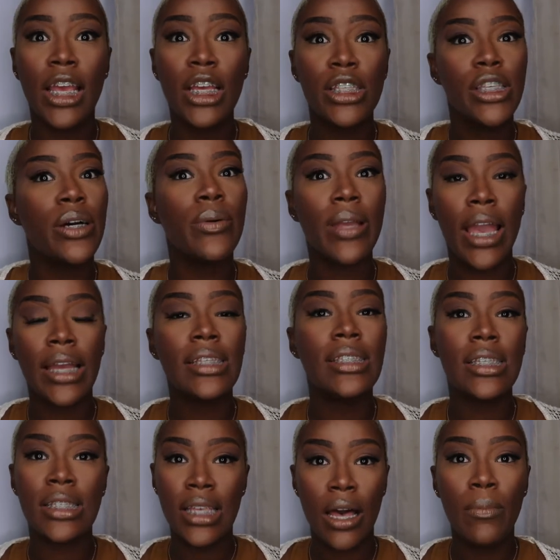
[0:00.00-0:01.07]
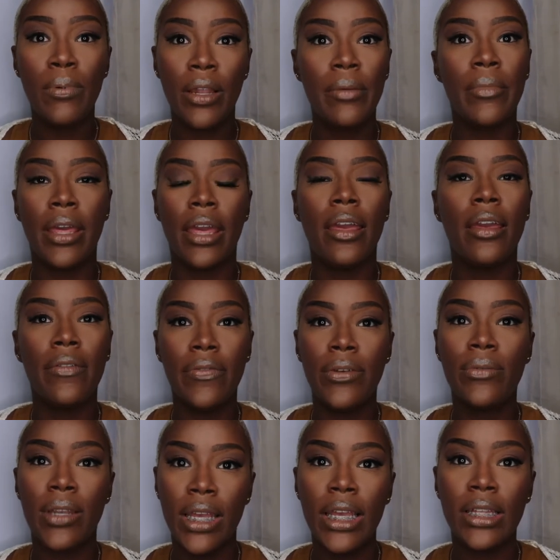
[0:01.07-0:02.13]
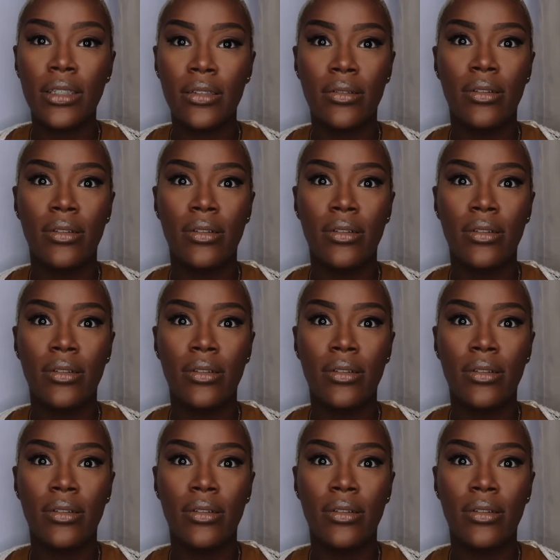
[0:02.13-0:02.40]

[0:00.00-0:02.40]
It's okay to supplement if you need to.